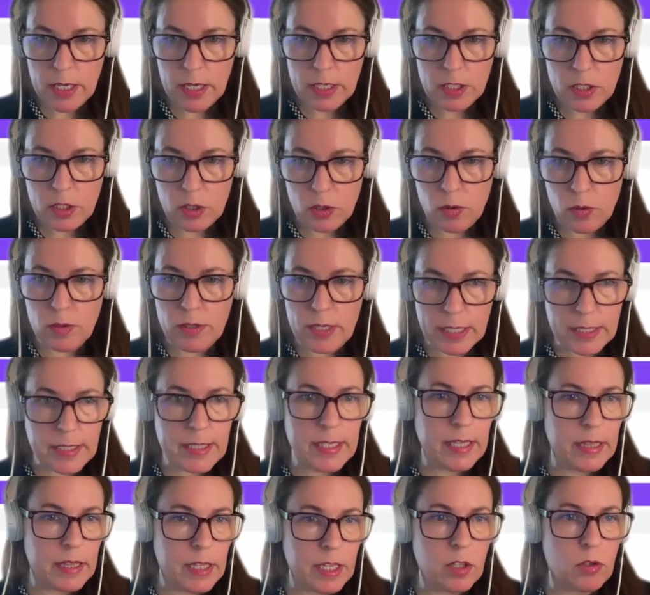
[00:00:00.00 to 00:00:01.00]
So that's
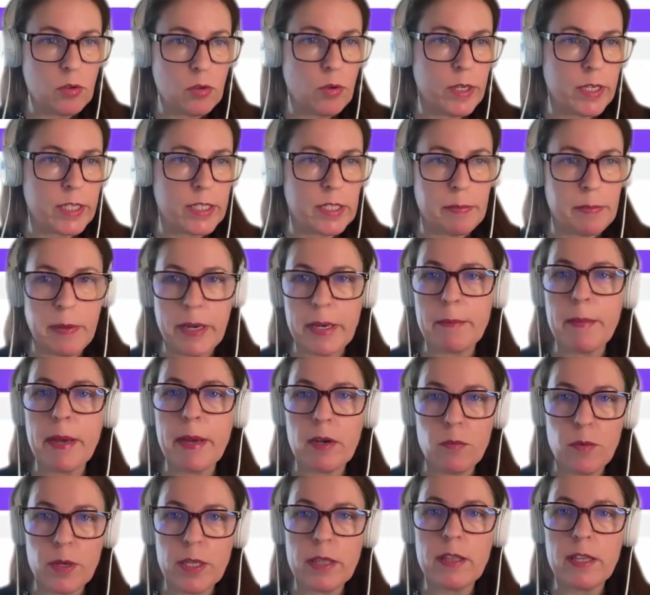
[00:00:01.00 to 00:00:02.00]
something to
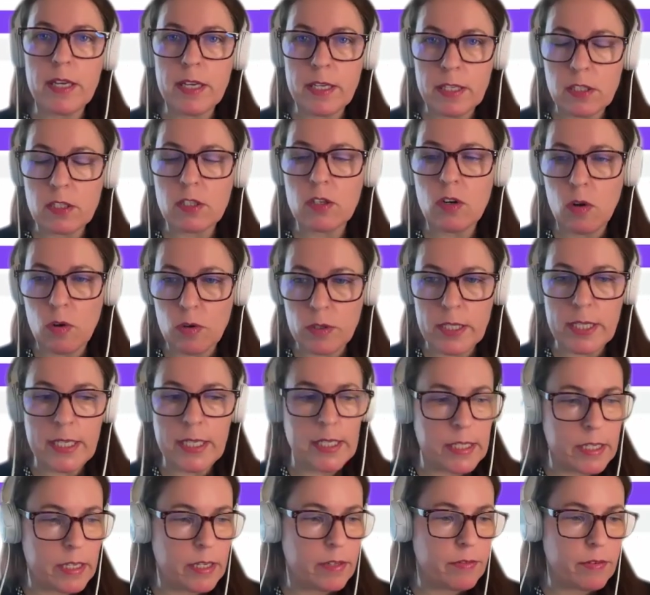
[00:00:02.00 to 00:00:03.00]
experiment with. It's called
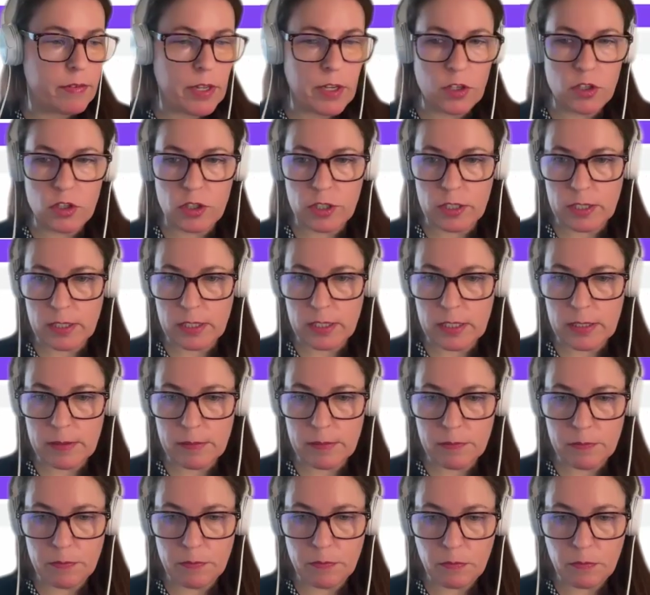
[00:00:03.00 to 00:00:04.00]
Easy Reflections.